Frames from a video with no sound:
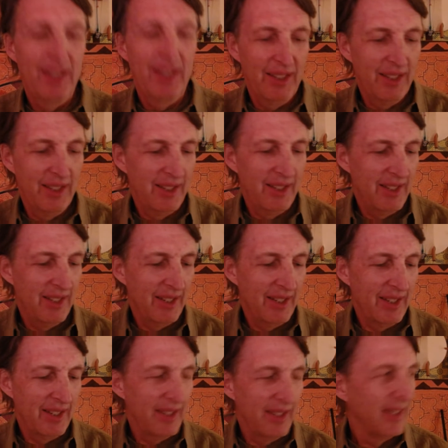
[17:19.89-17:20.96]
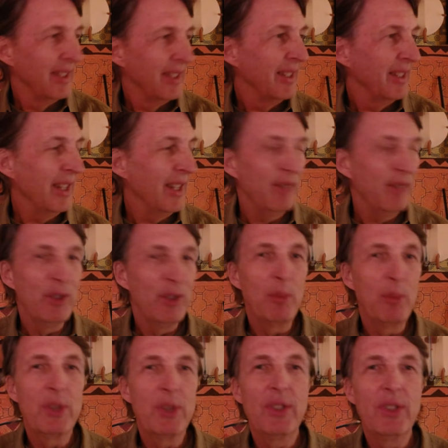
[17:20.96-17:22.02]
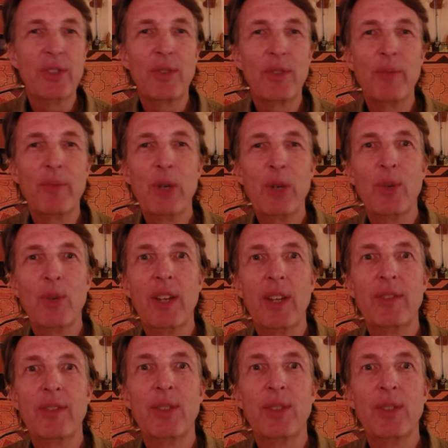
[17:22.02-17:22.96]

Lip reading: and even the busyness of my own life,